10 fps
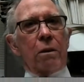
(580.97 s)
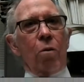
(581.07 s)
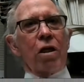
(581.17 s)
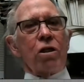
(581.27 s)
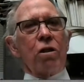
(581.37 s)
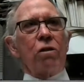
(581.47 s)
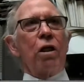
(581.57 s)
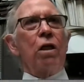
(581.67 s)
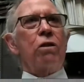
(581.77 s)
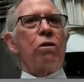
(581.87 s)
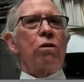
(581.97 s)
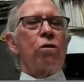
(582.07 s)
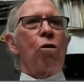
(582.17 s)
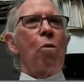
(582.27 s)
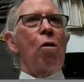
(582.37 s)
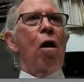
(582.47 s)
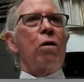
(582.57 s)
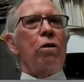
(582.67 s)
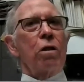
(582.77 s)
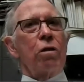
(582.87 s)
Tourette's disease is a
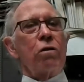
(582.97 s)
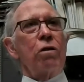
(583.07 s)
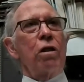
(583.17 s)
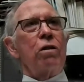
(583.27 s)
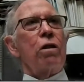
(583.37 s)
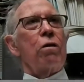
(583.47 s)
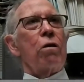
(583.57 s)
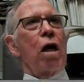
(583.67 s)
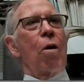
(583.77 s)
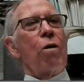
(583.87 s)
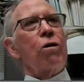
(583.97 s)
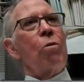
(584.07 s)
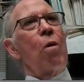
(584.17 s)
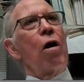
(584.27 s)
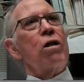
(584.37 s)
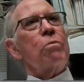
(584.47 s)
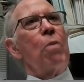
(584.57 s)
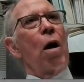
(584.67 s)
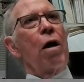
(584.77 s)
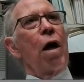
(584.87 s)
neurologic disease characterized
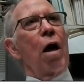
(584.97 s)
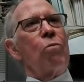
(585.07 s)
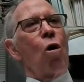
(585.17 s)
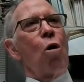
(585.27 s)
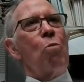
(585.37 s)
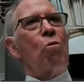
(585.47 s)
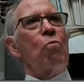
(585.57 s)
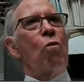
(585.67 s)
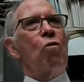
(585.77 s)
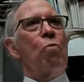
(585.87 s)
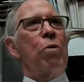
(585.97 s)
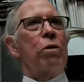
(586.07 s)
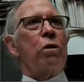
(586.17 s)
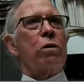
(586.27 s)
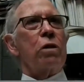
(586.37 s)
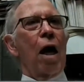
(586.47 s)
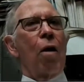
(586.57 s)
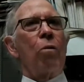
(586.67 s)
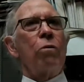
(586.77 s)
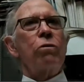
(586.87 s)
by abnormal movement,
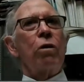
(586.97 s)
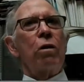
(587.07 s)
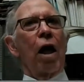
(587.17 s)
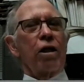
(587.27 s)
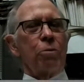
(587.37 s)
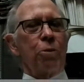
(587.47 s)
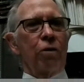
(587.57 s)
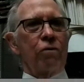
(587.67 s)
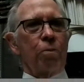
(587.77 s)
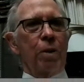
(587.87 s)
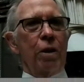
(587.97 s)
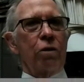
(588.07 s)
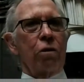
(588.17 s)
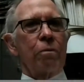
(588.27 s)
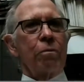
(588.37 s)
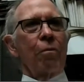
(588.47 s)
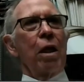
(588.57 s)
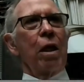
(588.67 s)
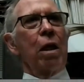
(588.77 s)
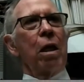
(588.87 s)
sounds, and expletive speech.
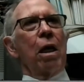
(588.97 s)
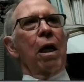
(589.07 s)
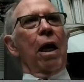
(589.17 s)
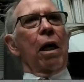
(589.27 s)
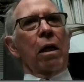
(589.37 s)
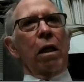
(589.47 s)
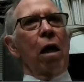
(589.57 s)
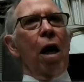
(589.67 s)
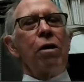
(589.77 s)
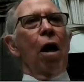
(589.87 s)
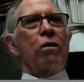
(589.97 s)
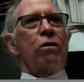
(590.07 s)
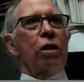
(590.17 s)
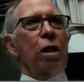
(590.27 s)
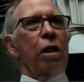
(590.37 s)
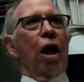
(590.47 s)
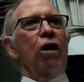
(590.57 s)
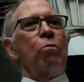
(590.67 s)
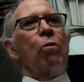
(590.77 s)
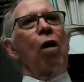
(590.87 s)
And I had not seen a
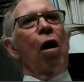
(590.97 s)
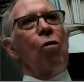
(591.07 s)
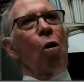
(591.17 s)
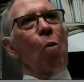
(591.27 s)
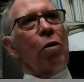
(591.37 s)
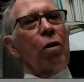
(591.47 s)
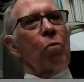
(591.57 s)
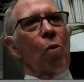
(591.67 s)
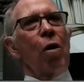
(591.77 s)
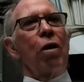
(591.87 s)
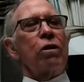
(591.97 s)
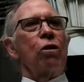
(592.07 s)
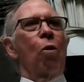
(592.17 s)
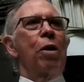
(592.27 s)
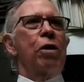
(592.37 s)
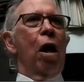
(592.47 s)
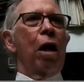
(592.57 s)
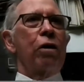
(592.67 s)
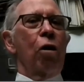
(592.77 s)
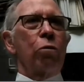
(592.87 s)
case, but I know what it was, so I
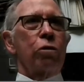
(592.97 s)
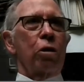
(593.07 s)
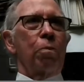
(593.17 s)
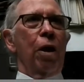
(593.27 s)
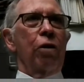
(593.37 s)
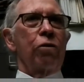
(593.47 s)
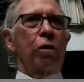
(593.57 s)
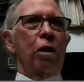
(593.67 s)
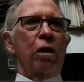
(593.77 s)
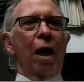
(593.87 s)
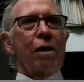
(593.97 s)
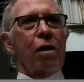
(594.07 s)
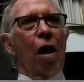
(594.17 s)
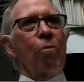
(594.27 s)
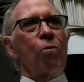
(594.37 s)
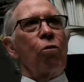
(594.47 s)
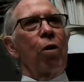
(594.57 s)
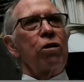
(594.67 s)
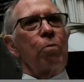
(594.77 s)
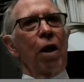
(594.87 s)
diagnosed the patient. At that time,
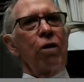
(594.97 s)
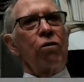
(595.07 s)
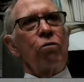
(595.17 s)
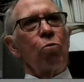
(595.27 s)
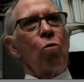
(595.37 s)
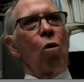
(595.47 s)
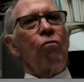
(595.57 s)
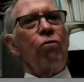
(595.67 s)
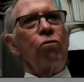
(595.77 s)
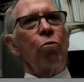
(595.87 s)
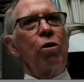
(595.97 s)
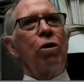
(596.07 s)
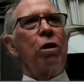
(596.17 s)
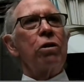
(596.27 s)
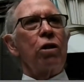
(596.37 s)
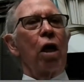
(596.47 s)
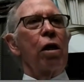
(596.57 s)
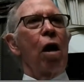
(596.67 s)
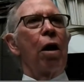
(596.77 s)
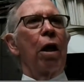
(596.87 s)
Tourette's patients were often treated as
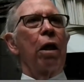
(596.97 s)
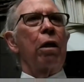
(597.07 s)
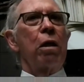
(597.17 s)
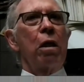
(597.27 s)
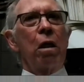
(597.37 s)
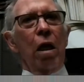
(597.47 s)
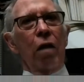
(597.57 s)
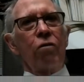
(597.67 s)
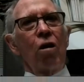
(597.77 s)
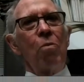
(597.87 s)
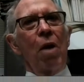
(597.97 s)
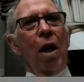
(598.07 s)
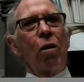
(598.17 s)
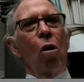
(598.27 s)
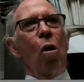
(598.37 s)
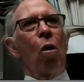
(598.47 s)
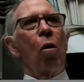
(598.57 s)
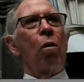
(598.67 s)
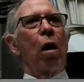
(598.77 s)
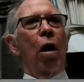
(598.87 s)
psychotic, and some had
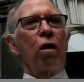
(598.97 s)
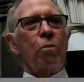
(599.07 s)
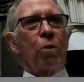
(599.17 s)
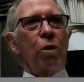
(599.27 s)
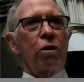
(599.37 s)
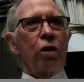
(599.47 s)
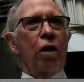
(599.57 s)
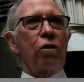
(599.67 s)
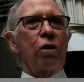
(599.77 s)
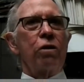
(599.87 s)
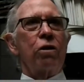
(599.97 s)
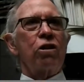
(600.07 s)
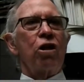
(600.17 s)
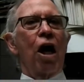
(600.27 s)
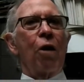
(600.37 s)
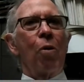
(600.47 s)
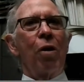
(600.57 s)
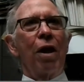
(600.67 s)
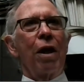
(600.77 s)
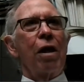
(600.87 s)
long hospitalizations in
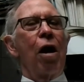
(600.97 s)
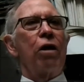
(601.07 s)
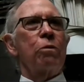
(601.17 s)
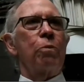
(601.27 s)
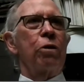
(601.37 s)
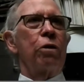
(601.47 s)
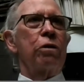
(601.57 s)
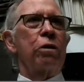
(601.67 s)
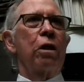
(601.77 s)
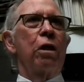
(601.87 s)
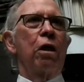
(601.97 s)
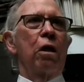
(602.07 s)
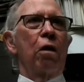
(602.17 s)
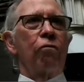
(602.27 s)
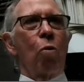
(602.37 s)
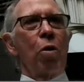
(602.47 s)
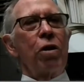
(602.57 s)
psychoanalytic hospitals for